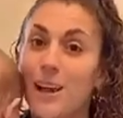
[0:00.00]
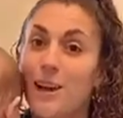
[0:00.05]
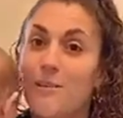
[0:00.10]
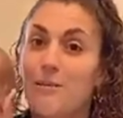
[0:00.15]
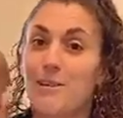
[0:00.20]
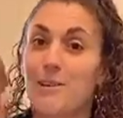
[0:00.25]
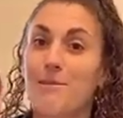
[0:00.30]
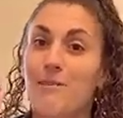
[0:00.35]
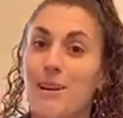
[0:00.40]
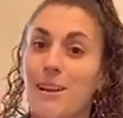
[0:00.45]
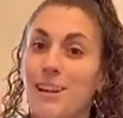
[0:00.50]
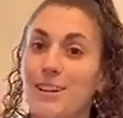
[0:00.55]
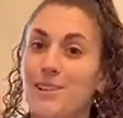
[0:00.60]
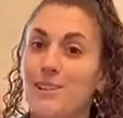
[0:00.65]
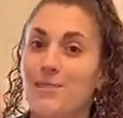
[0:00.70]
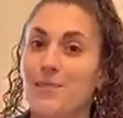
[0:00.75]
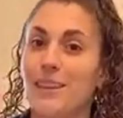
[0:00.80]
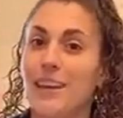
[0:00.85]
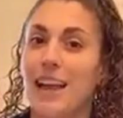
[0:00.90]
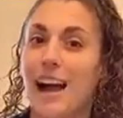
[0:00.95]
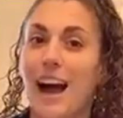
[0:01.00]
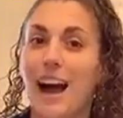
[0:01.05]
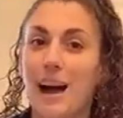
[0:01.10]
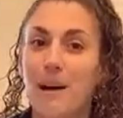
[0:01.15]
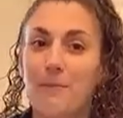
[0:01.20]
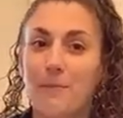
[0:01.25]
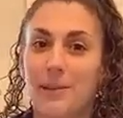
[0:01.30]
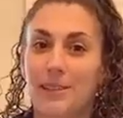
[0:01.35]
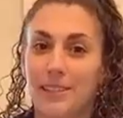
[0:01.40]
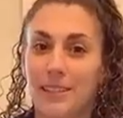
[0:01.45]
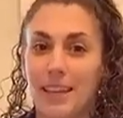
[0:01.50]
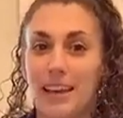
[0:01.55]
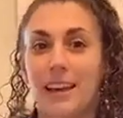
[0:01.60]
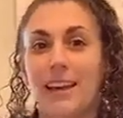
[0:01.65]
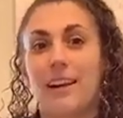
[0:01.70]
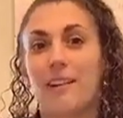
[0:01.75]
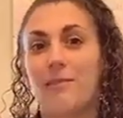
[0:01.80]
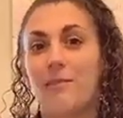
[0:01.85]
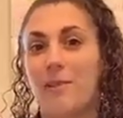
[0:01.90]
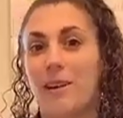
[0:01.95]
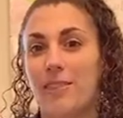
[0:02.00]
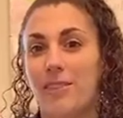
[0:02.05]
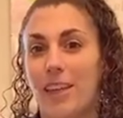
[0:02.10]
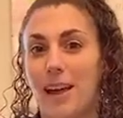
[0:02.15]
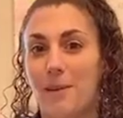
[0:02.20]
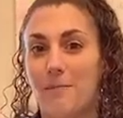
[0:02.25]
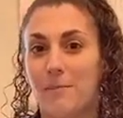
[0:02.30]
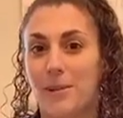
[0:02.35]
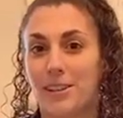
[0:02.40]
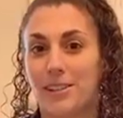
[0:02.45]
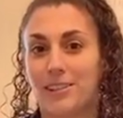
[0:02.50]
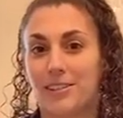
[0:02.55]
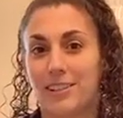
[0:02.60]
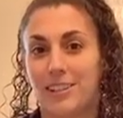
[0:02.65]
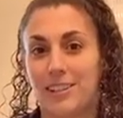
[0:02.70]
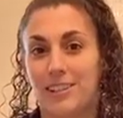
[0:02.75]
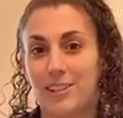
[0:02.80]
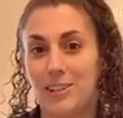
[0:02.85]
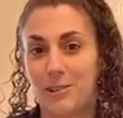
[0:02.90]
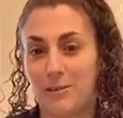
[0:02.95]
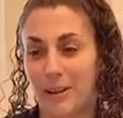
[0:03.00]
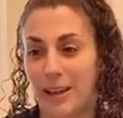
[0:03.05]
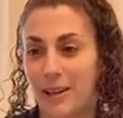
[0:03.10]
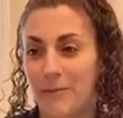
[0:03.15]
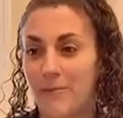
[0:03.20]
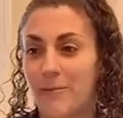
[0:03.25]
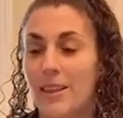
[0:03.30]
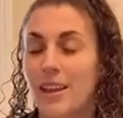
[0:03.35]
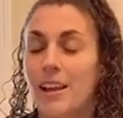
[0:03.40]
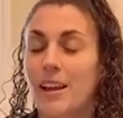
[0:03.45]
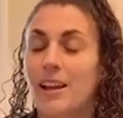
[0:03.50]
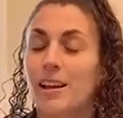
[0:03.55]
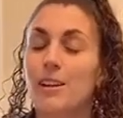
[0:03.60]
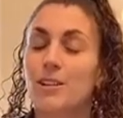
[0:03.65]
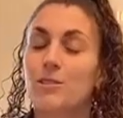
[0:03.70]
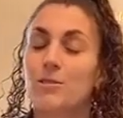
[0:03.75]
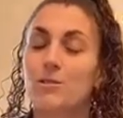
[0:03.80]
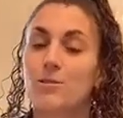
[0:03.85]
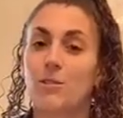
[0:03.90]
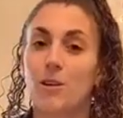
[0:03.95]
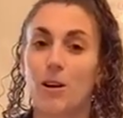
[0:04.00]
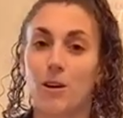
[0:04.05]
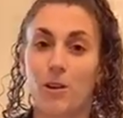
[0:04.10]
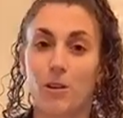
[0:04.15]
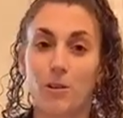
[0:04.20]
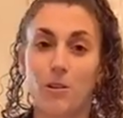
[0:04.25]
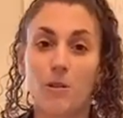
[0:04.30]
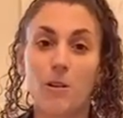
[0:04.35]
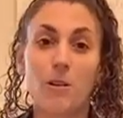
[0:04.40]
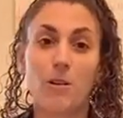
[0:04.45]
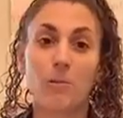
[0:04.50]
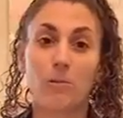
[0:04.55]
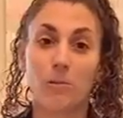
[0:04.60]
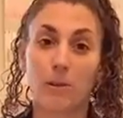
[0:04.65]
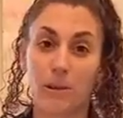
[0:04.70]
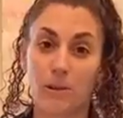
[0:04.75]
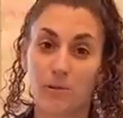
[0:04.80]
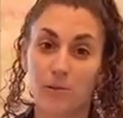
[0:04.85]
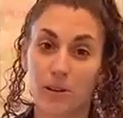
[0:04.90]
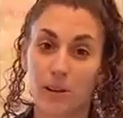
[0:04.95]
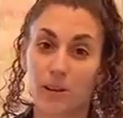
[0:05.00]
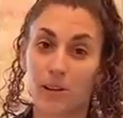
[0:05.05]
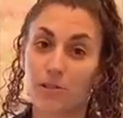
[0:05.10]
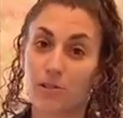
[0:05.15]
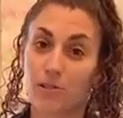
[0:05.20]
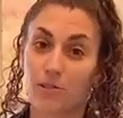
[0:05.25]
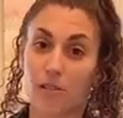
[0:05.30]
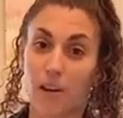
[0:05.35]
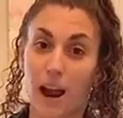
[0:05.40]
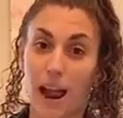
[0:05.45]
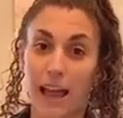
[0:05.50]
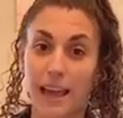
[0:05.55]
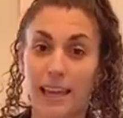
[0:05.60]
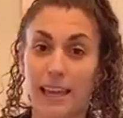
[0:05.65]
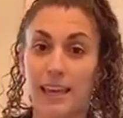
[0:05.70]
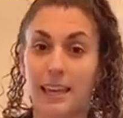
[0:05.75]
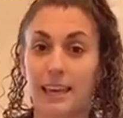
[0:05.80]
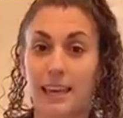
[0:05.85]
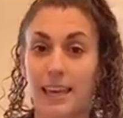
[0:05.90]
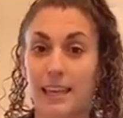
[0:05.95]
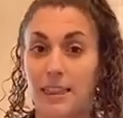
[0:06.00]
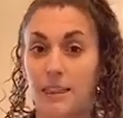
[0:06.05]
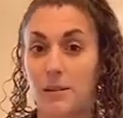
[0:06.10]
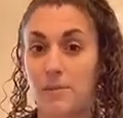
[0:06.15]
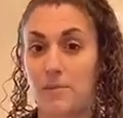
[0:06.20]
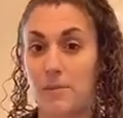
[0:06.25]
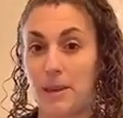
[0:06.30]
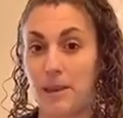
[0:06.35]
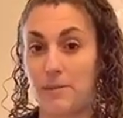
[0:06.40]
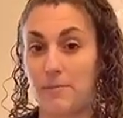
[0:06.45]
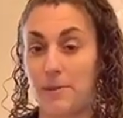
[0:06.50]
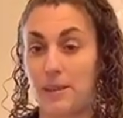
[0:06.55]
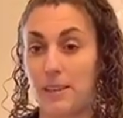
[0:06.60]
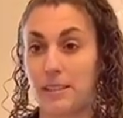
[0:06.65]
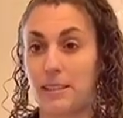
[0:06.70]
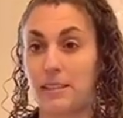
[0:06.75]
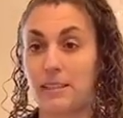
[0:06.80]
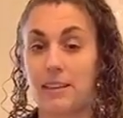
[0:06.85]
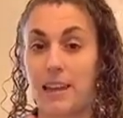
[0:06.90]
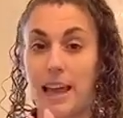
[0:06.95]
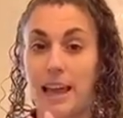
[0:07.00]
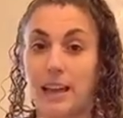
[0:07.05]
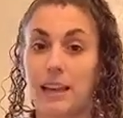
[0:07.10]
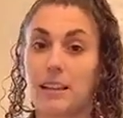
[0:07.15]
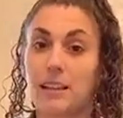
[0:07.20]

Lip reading: we want to do the opposite of what that muscle is doing. So we would try and get the baby's neck